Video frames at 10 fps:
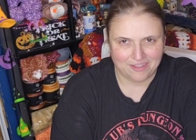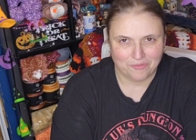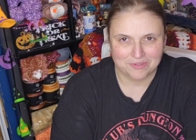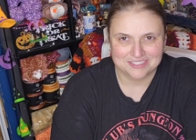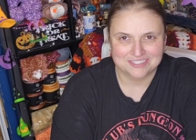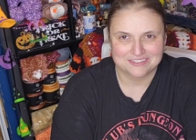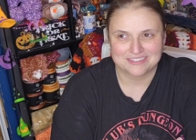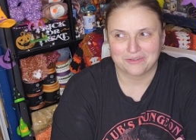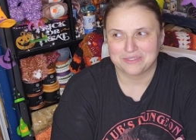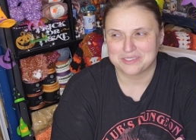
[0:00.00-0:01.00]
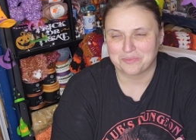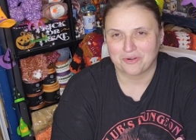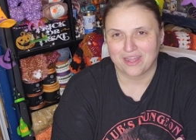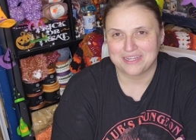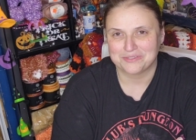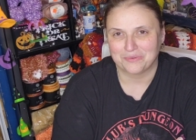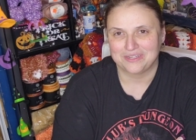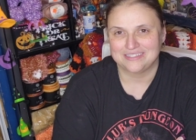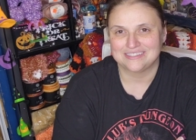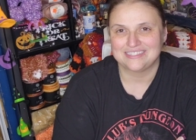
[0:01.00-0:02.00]
Well, it turns out the surprise
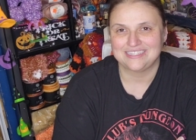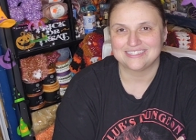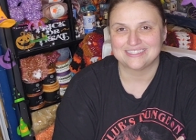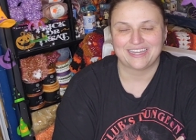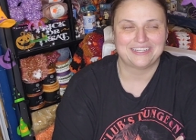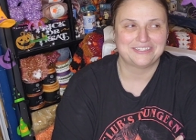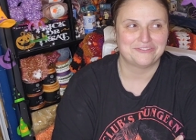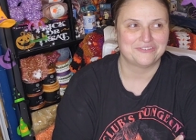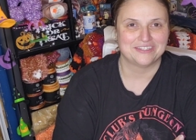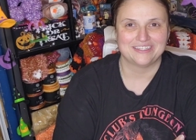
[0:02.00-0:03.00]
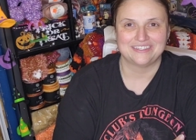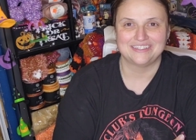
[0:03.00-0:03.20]
was he decided to fill in